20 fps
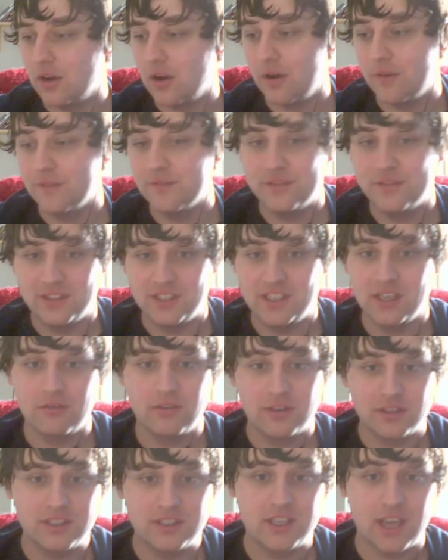on
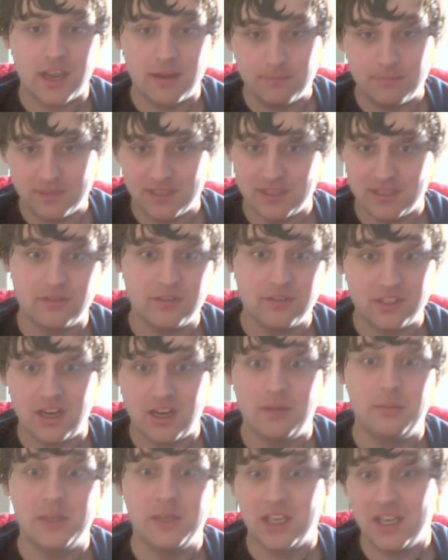Zero Escape, Zero
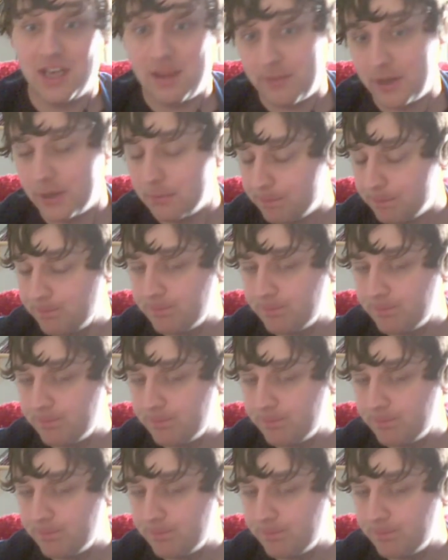Time Dilemma.